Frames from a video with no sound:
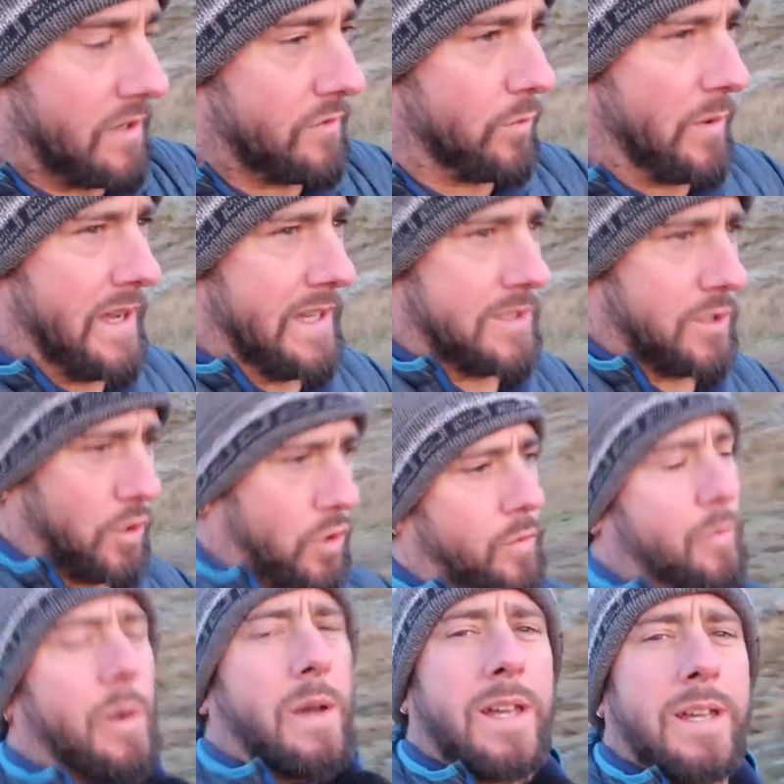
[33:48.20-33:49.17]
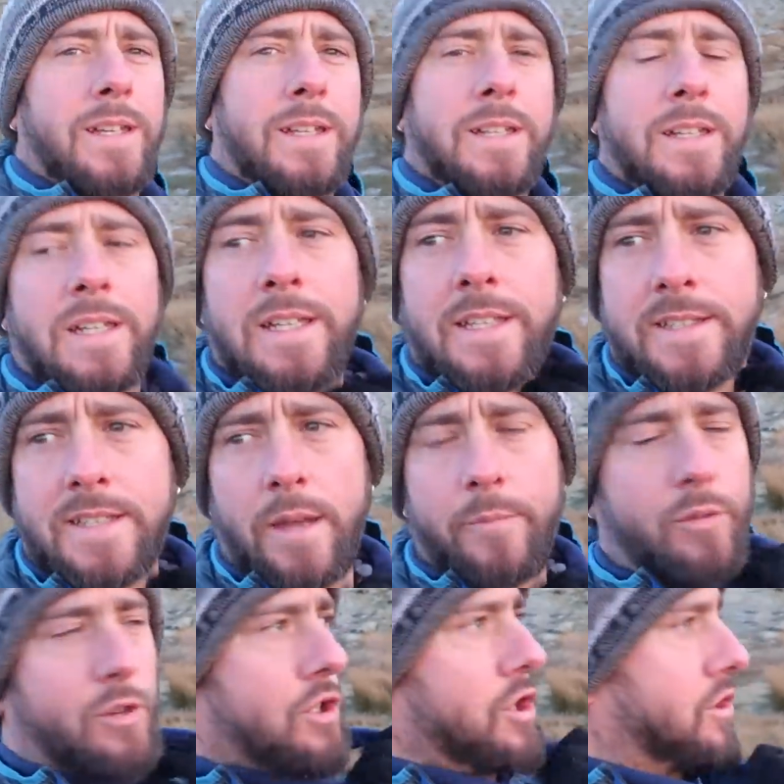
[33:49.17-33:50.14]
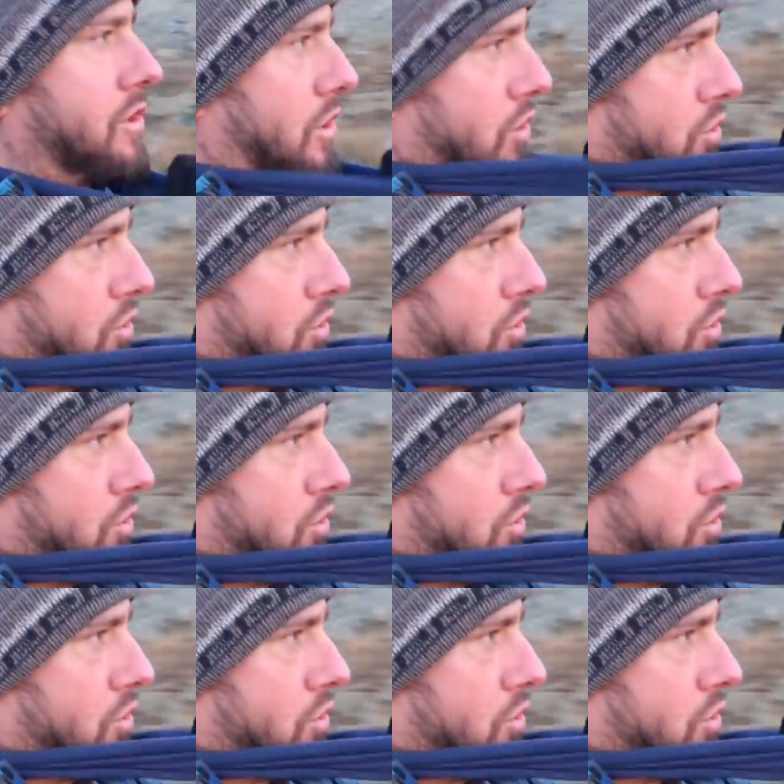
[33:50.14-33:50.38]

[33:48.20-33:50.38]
I've weighed it up. Temperatures are